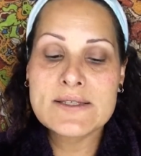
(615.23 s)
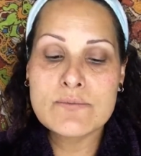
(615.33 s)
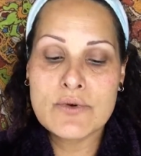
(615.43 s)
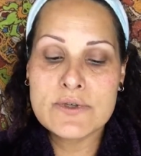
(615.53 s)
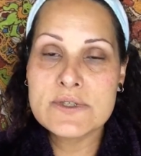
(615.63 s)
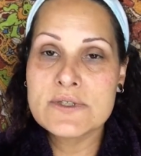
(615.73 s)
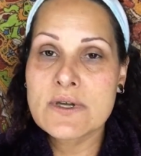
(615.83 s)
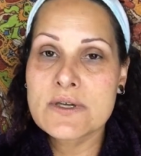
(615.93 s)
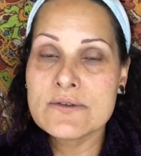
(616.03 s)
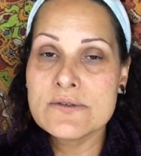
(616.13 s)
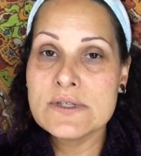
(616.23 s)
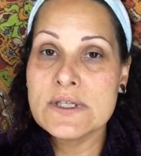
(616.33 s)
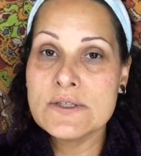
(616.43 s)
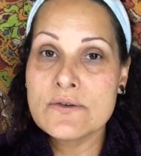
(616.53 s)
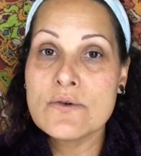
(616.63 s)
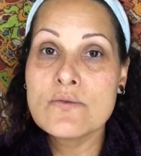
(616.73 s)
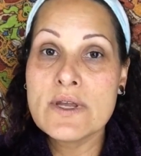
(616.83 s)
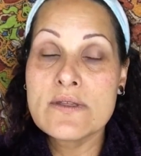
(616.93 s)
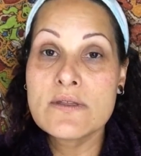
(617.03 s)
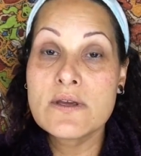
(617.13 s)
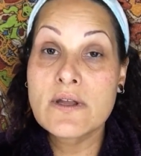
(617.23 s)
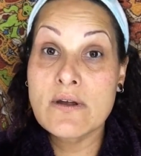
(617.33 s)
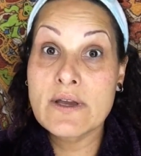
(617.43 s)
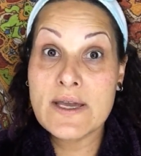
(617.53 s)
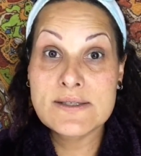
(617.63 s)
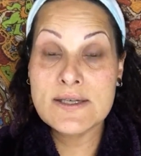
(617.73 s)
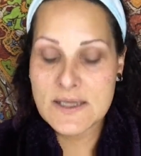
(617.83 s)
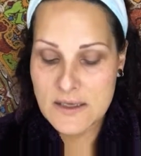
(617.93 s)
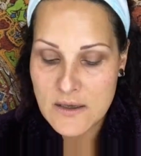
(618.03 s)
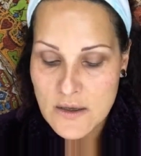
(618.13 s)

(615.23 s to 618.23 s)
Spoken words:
it's important to not use any toner with the glycolic acid in it.